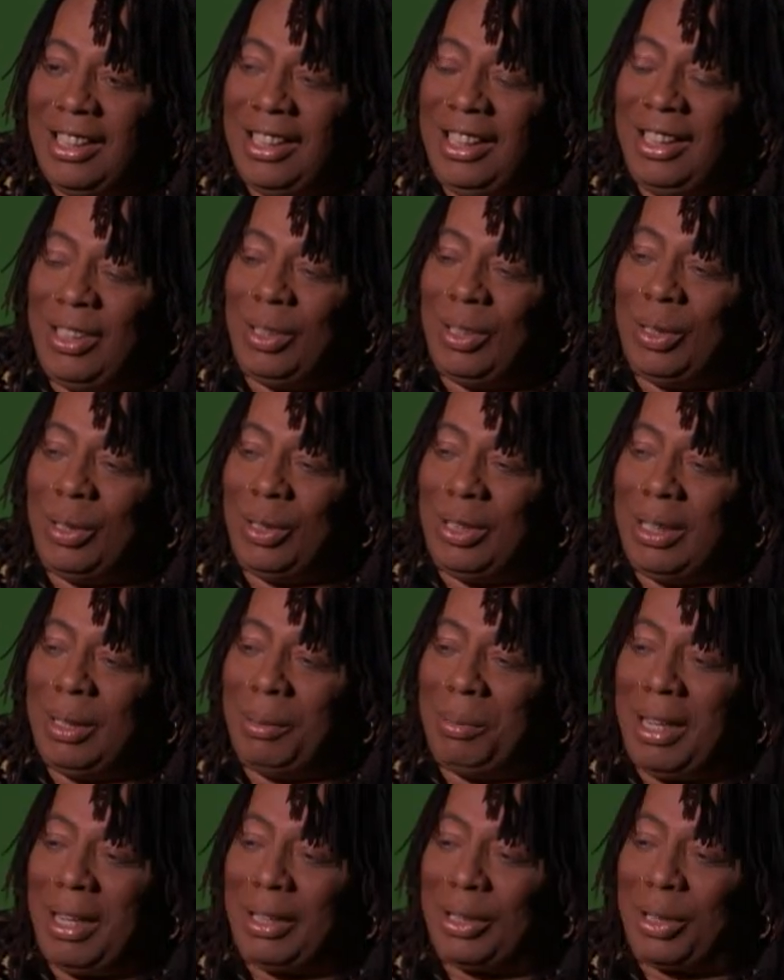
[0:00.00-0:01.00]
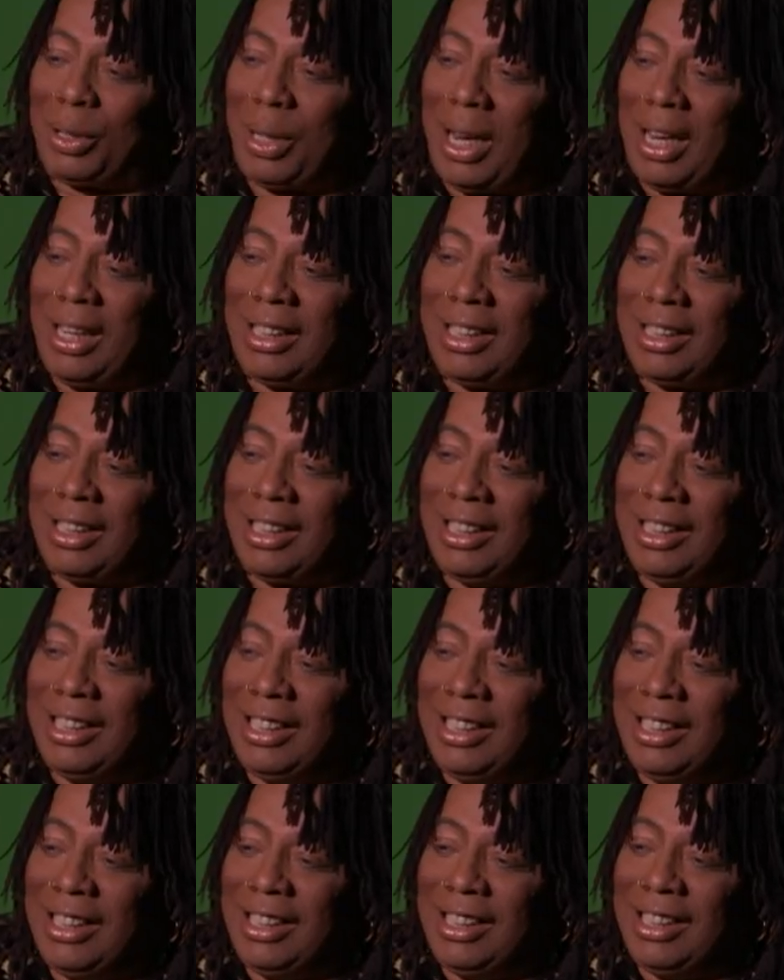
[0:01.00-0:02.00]
And he don't know nothing about astrology.
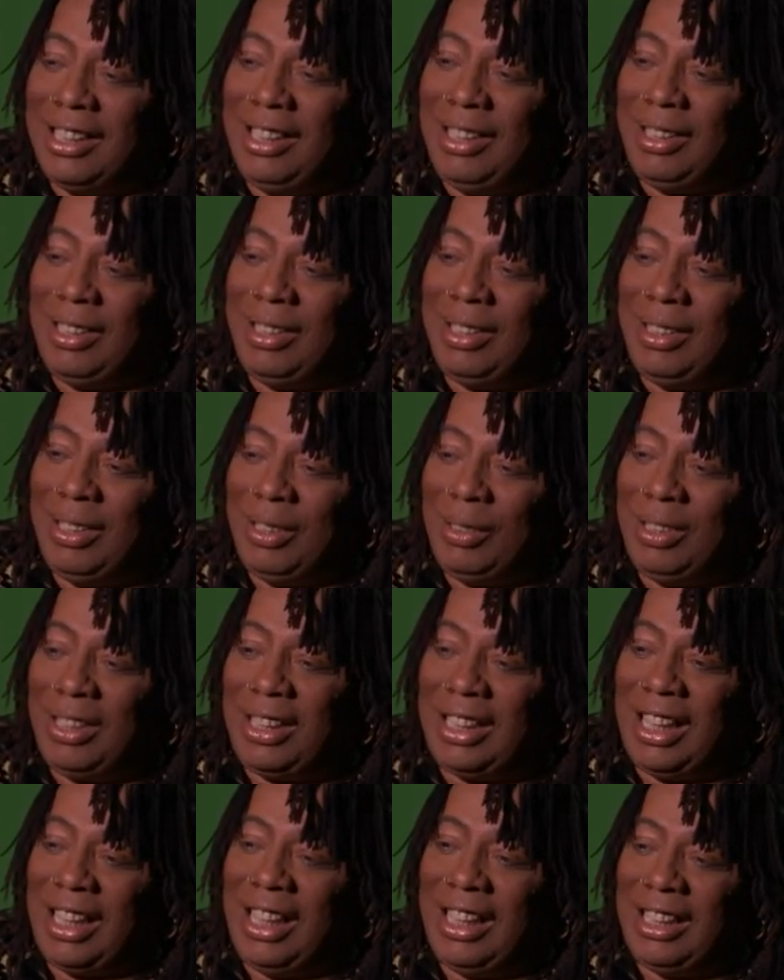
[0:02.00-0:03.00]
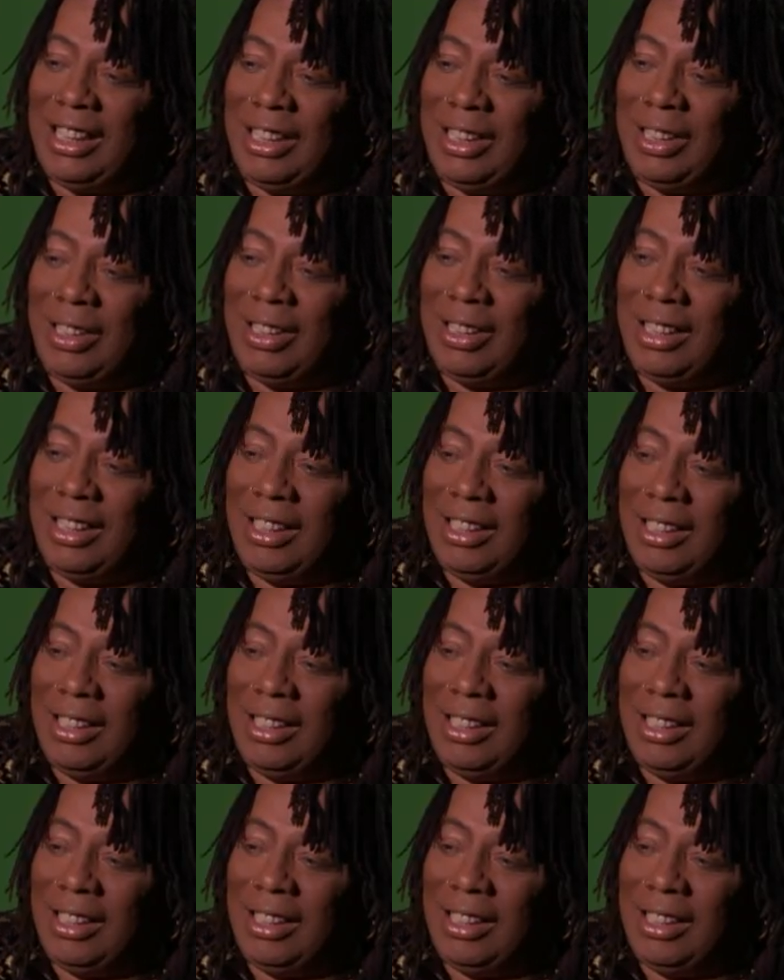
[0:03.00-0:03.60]
You know, what sign are you?